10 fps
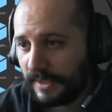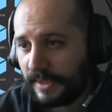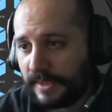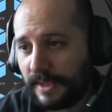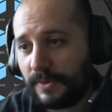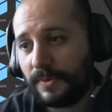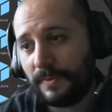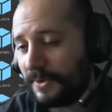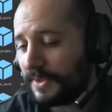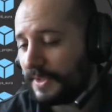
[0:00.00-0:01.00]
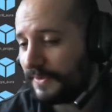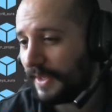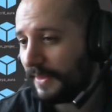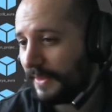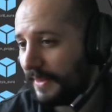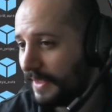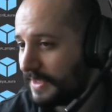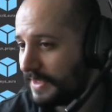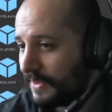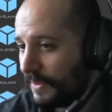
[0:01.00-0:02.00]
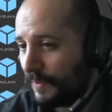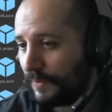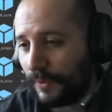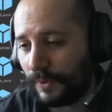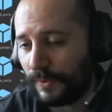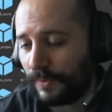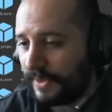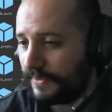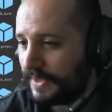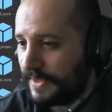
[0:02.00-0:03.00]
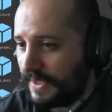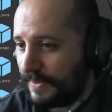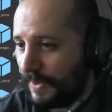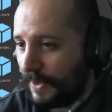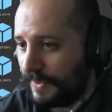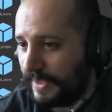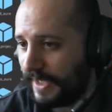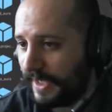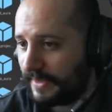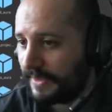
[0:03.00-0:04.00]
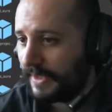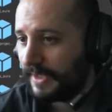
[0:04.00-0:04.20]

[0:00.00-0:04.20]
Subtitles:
Now, could have done this for one of the scenes we already had,